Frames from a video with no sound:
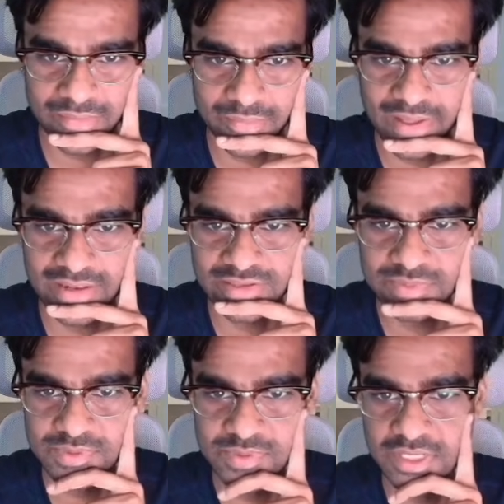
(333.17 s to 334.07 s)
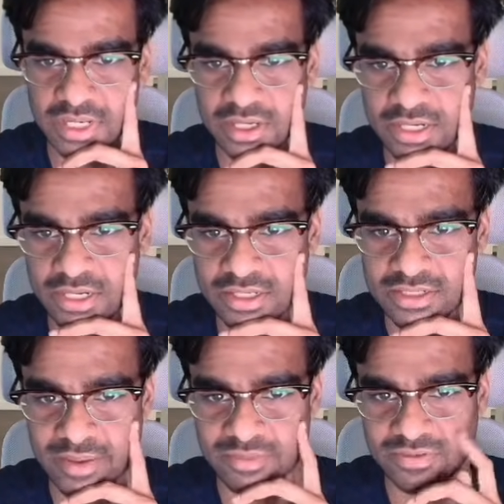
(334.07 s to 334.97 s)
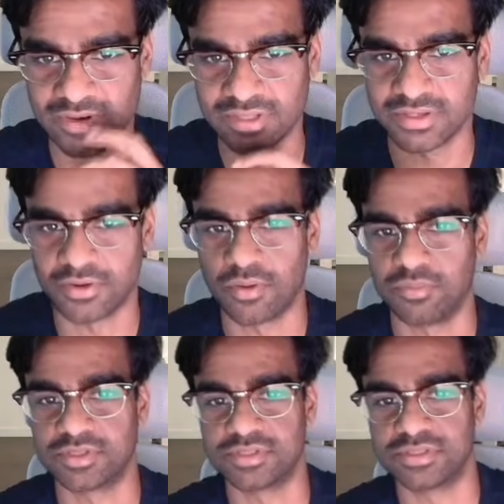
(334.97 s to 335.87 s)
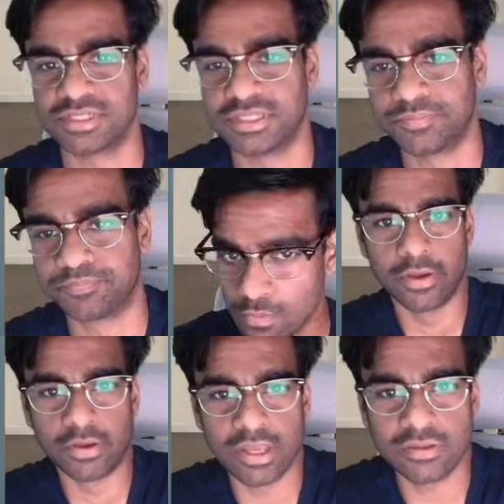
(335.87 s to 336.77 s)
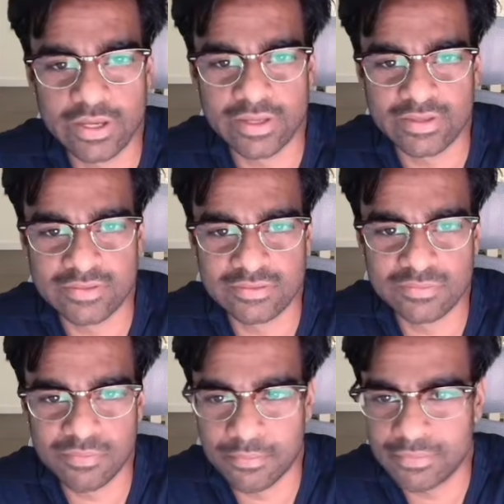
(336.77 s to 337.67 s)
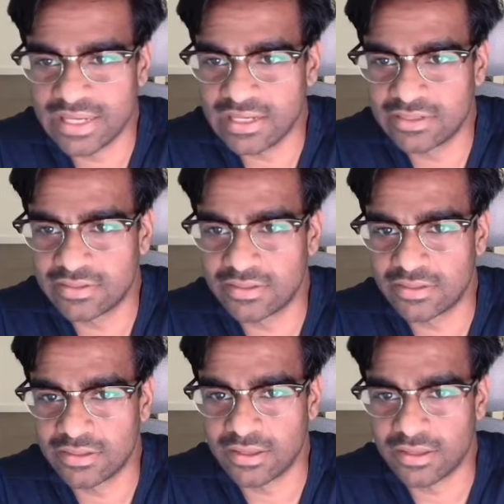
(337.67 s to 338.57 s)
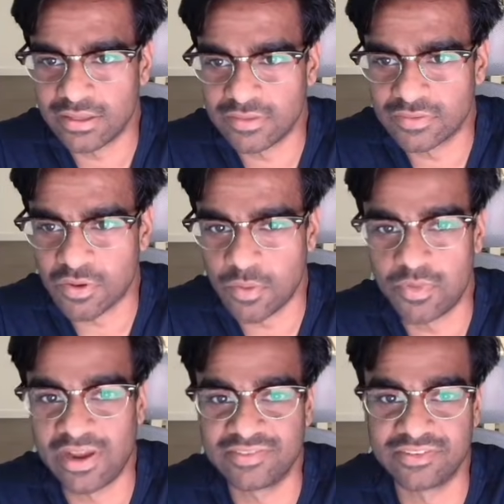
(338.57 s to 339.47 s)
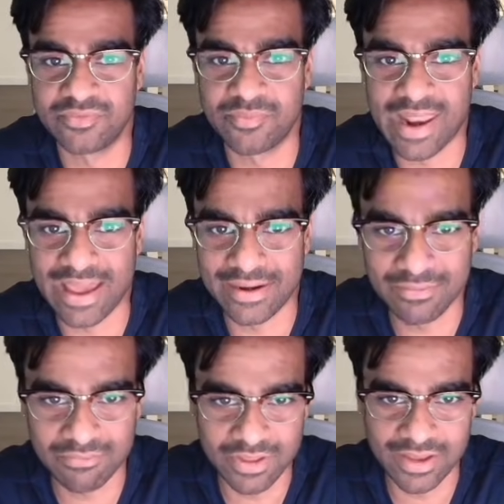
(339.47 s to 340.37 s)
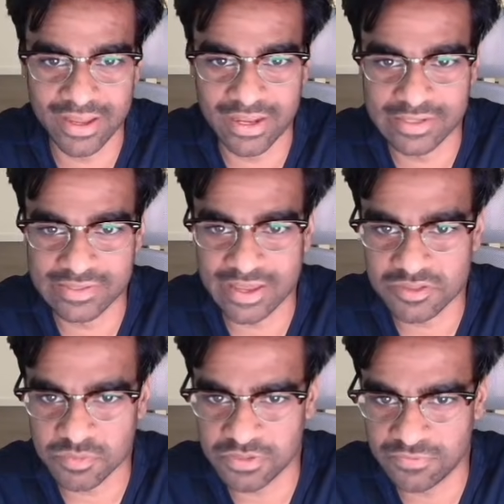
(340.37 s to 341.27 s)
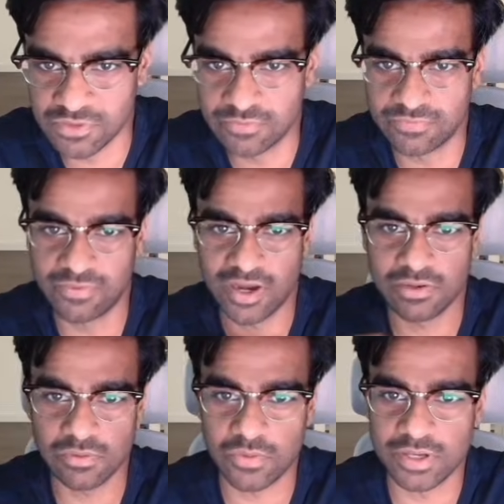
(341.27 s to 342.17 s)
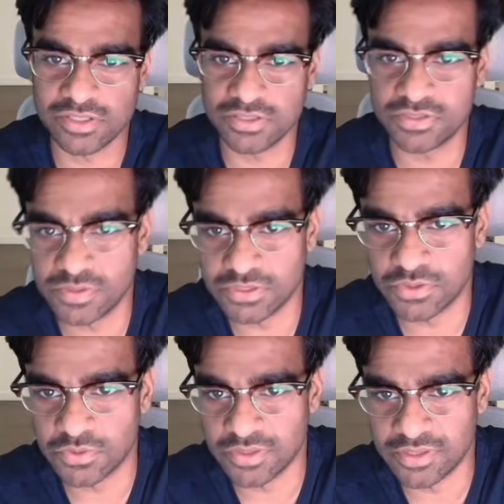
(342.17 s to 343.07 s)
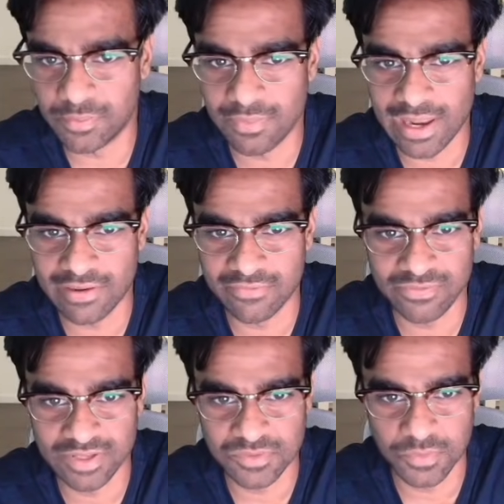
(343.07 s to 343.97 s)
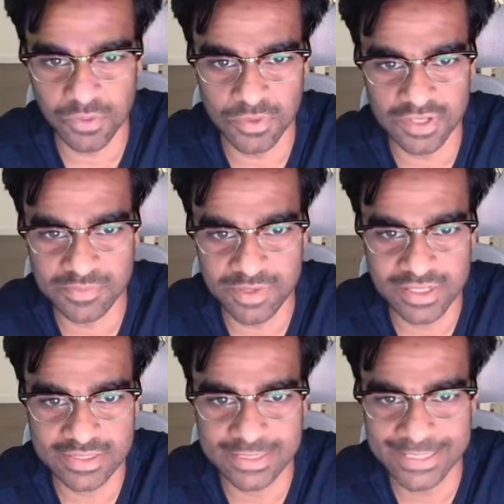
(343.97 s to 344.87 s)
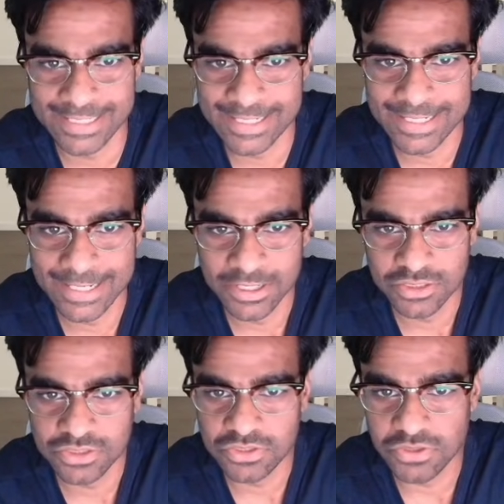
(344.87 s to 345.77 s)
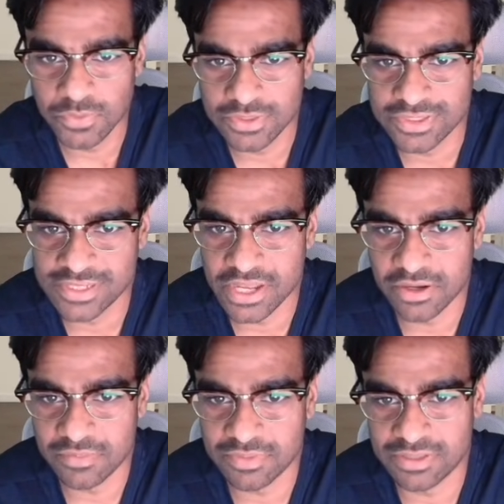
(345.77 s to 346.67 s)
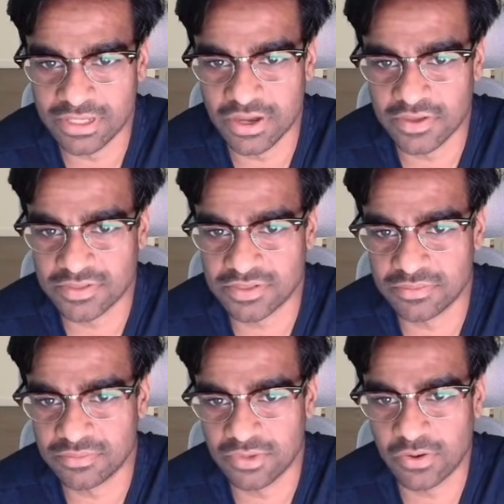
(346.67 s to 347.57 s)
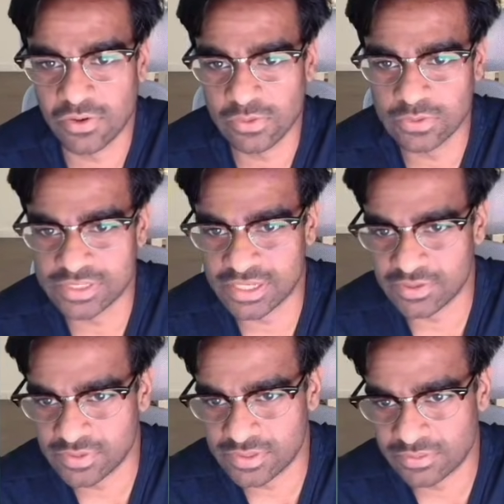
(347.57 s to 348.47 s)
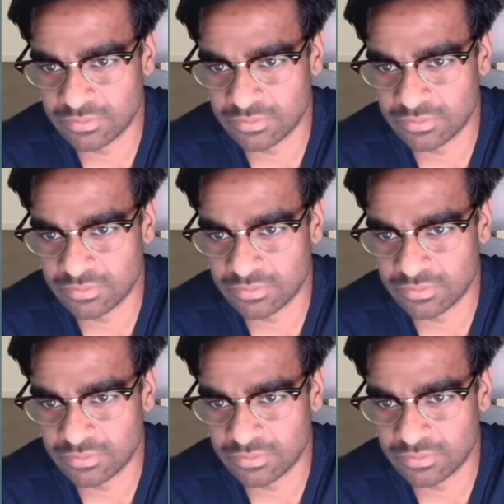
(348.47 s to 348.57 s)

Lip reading: balance between learning and demonstrating competency. Okay, it has made its comprehensive plan, and it's asking me a few final questions to ensure that the plan fits what we expect. Do you want to set up the custom Claude skills